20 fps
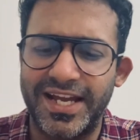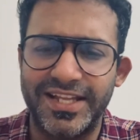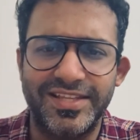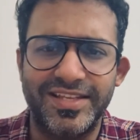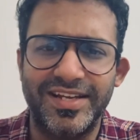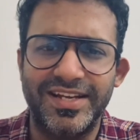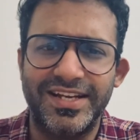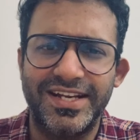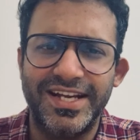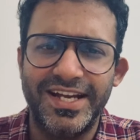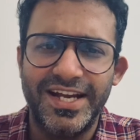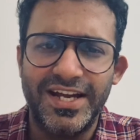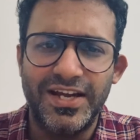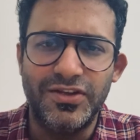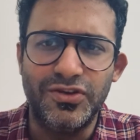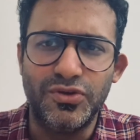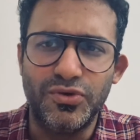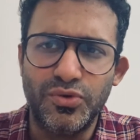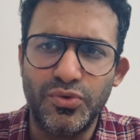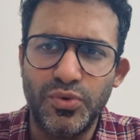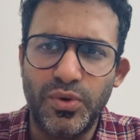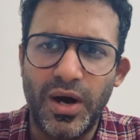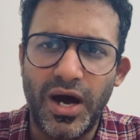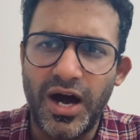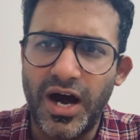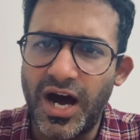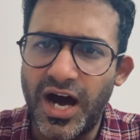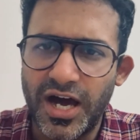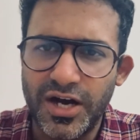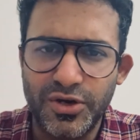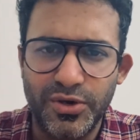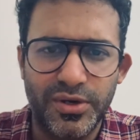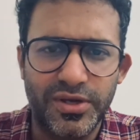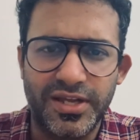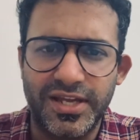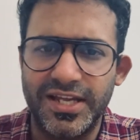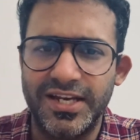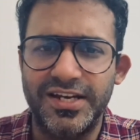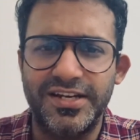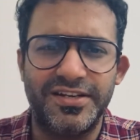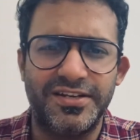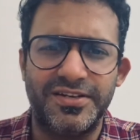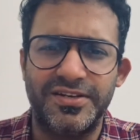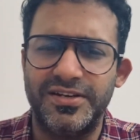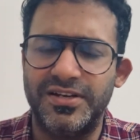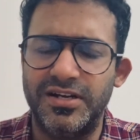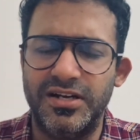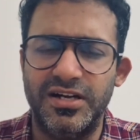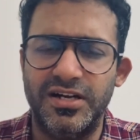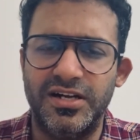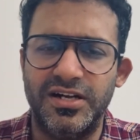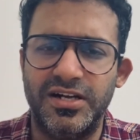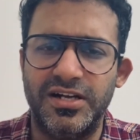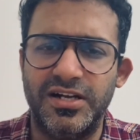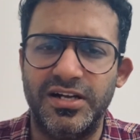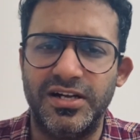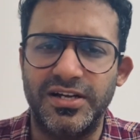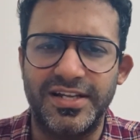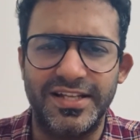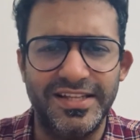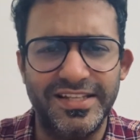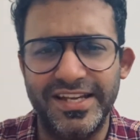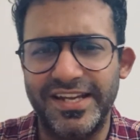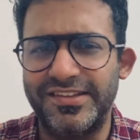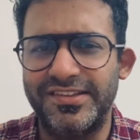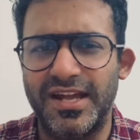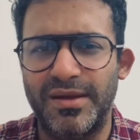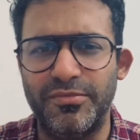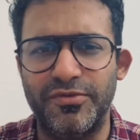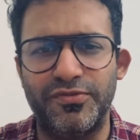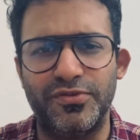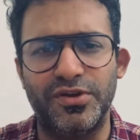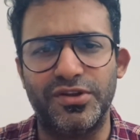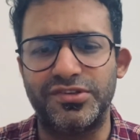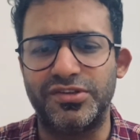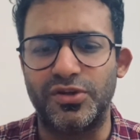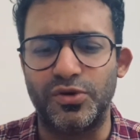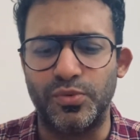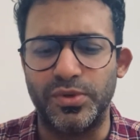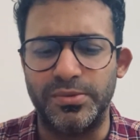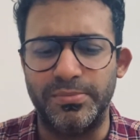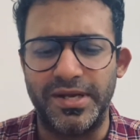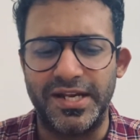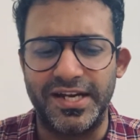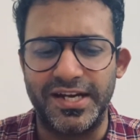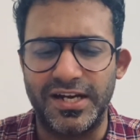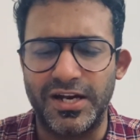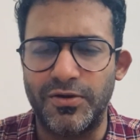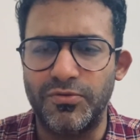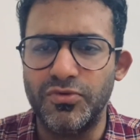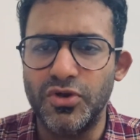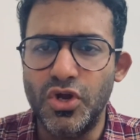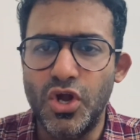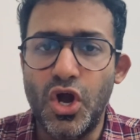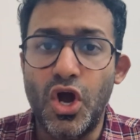I think you are going to kill the exam if you are thorough with Bailey and Love.